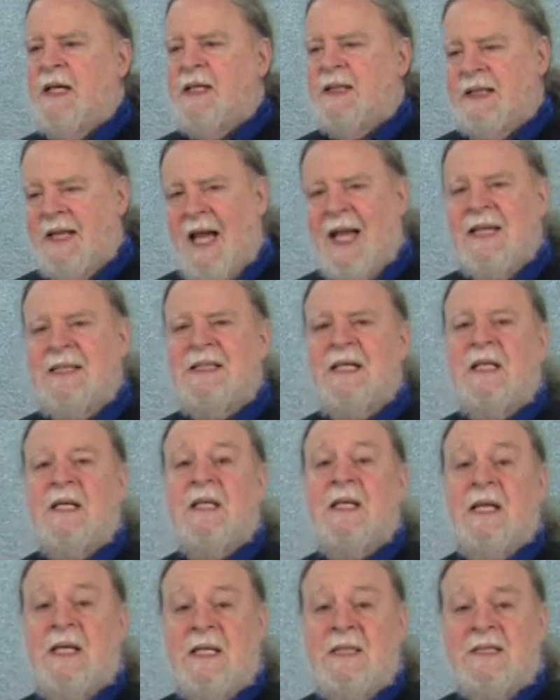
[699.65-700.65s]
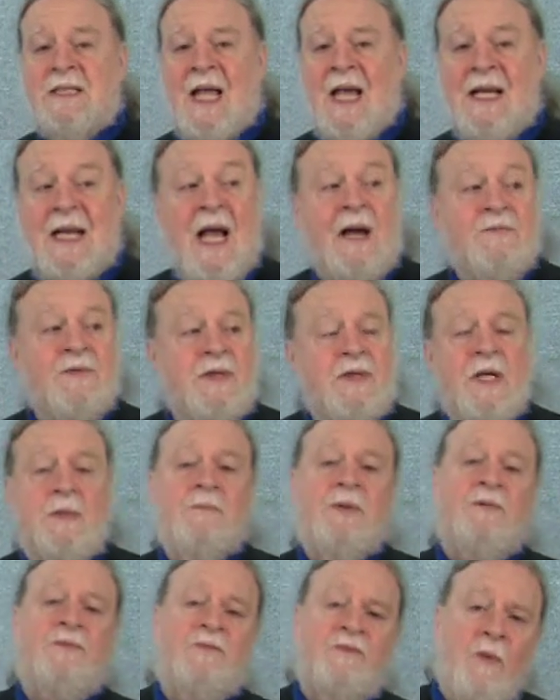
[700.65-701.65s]
The idea is that everything
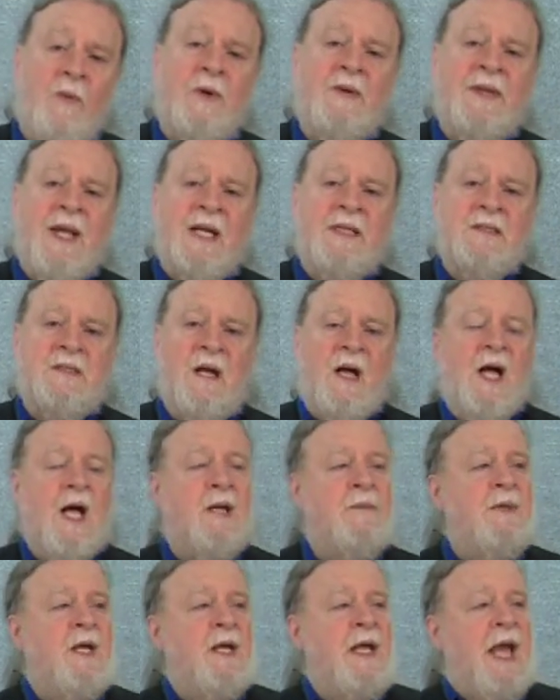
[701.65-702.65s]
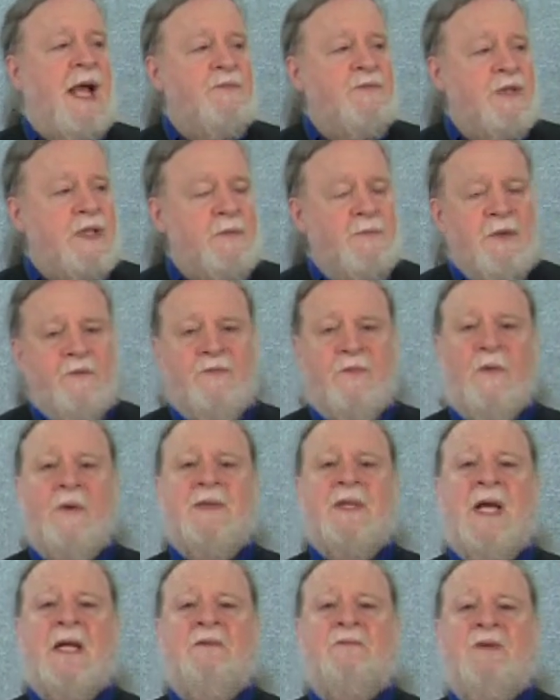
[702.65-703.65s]
before that time, everything before
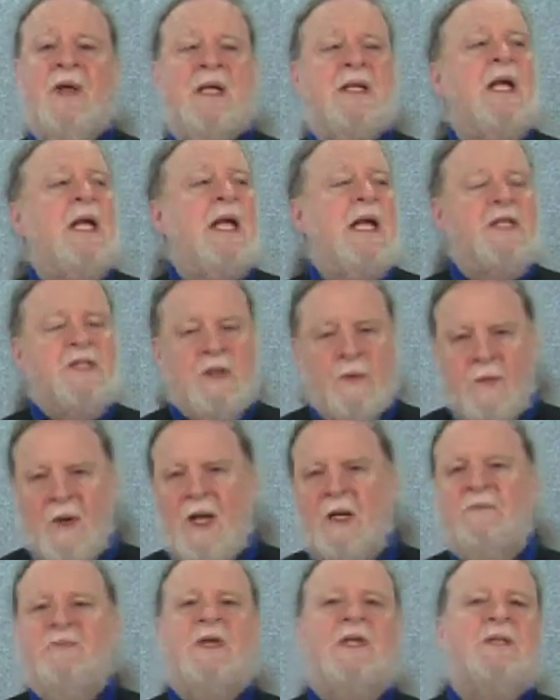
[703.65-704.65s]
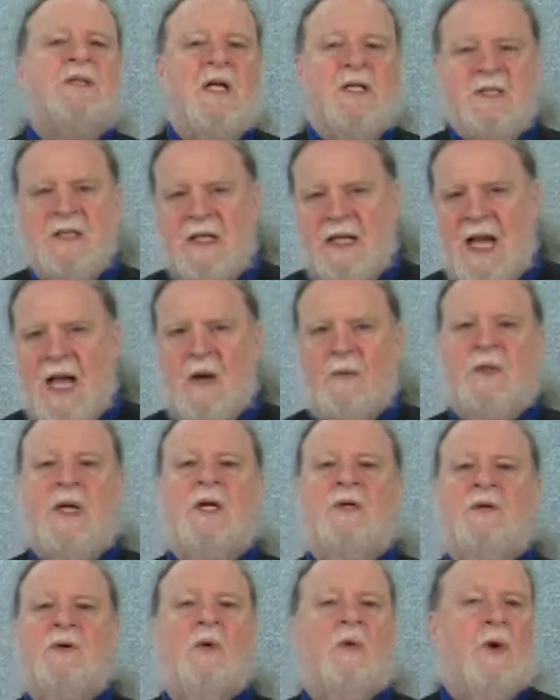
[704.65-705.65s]
that event is irrelevant. It doesn't count.
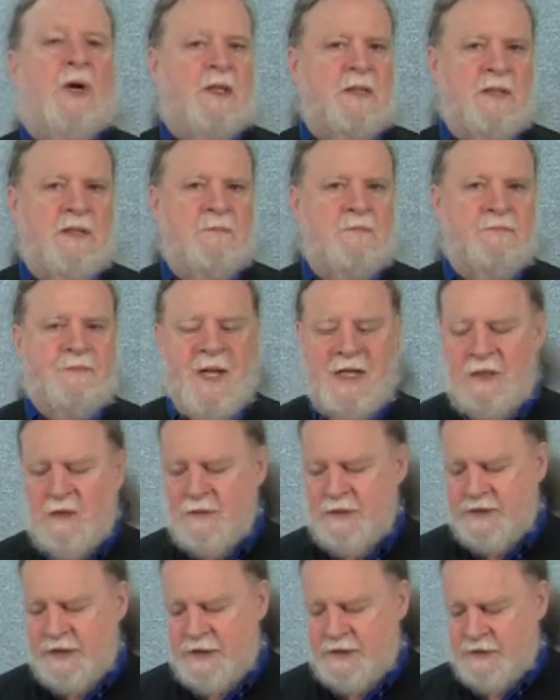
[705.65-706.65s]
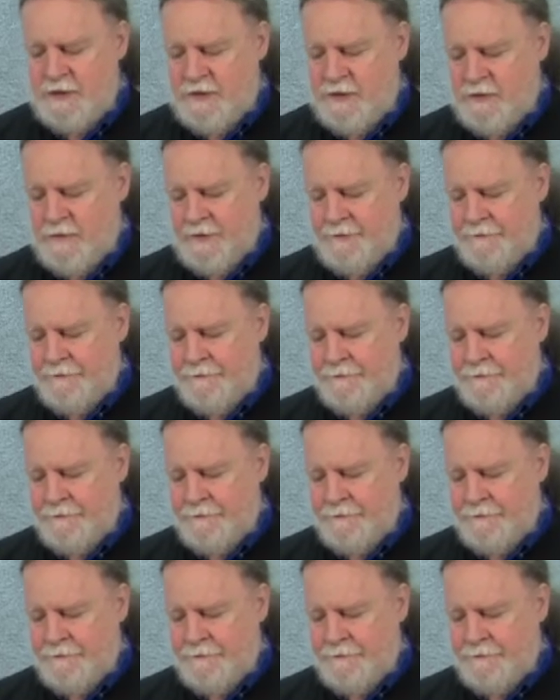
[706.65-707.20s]
Ignore it. Pay no attention to it.